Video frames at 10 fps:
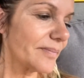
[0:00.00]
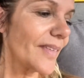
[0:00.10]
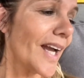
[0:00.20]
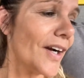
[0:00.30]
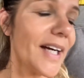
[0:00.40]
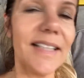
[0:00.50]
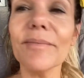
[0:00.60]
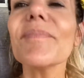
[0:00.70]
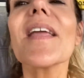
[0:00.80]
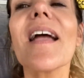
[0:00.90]
All right.
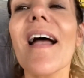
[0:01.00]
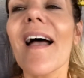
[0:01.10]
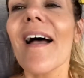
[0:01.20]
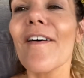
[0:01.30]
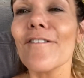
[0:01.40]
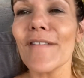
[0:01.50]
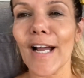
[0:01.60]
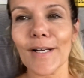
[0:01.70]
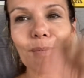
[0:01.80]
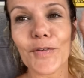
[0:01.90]

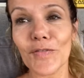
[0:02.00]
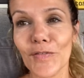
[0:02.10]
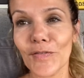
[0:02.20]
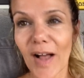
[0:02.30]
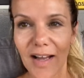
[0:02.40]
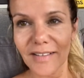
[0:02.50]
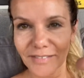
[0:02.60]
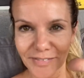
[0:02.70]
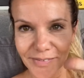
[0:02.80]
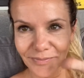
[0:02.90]
Fact number 5.
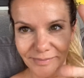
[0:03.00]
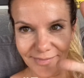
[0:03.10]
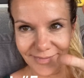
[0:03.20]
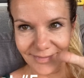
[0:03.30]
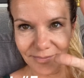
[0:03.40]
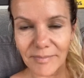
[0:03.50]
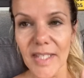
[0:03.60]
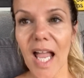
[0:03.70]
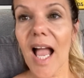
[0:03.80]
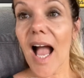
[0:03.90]

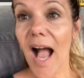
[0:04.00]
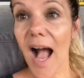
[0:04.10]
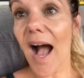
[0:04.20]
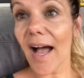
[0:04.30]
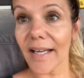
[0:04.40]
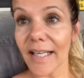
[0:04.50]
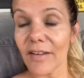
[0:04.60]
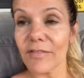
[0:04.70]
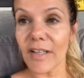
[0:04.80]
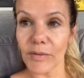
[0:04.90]
I
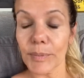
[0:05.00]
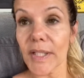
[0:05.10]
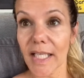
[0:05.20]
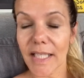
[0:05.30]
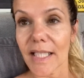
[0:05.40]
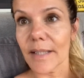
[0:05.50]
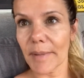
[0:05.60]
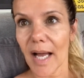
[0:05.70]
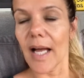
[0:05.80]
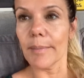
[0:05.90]
have never put anything in
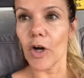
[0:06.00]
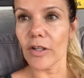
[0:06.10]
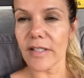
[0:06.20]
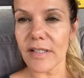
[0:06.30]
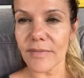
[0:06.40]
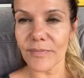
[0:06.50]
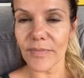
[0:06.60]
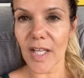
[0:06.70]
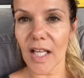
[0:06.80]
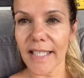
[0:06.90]
my eyeballs.
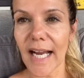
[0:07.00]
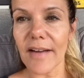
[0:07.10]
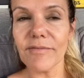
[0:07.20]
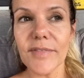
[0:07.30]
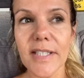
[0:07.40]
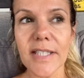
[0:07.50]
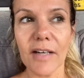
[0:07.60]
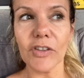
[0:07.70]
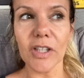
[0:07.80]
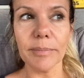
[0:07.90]
Like I've
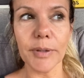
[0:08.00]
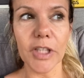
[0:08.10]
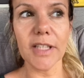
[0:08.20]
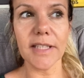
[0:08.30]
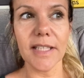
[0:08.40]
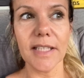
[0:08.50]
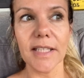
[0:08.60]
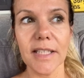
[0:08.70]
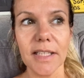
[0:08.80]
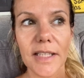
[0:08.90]
never put
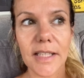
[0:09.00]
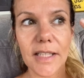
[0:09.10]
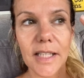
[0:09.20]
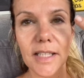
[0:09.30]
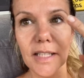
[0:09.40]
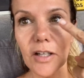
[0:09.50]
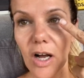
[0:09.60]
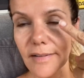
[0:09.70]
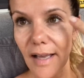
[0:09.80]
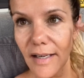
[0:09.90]

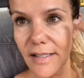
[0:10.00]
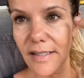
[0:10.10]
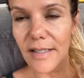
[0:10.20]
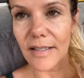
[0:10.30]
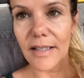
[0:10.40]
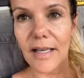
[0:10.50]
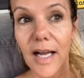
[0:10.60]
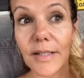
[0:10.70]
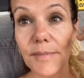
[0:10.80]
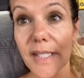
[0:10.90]
contacts. I
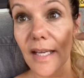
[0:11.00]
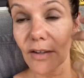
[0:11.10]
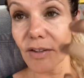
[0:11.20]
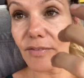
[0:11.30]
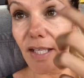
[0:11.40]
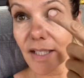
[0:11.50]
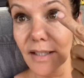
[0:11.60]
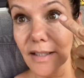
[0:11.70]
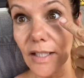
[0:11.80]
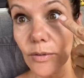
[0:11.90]
am scared of
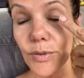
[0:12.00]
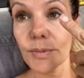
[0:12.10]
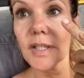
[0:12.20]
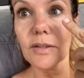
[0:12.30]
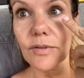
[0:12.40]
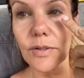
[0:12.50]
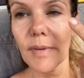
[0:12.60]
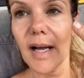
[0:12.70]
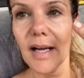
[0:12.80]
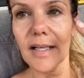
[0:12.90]
anything that goes really close to
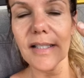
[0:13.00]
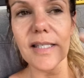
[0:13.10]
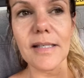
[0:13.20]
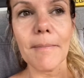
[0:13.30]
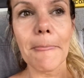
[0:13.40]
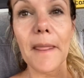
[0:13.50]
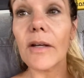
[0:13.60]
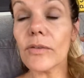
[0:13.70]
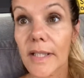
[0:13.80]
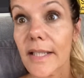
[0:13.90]
my eyes. I
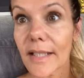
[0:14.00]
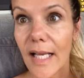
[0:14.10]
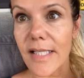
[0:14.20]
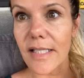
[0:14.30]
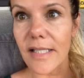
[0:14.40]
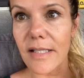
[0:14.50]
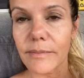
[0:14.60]
don't like glasses.